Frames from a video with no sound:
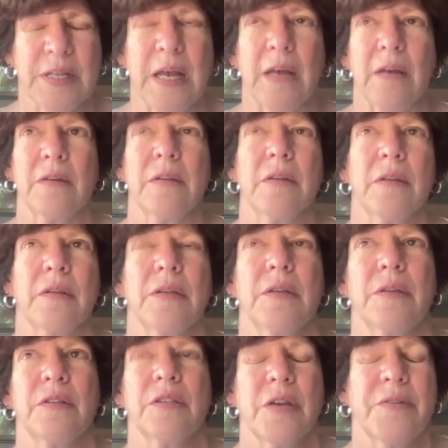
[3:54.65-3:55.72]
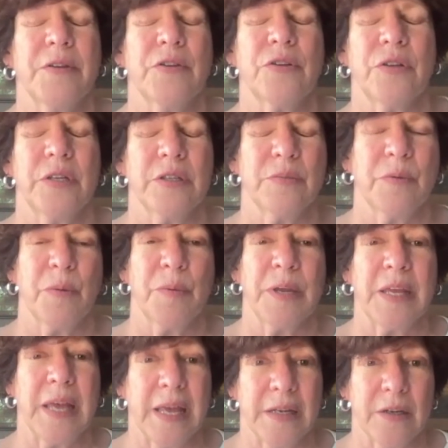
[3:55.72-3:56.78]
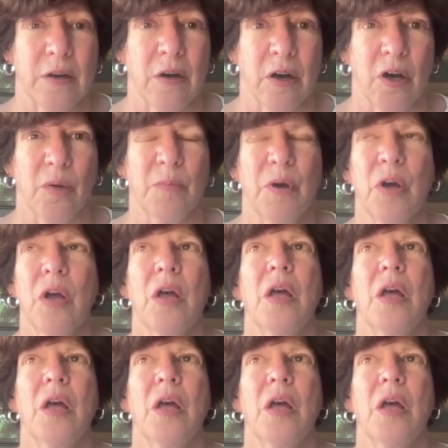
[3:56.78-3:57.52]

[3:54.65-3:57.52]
Now, the Soviet Union's propaganda arm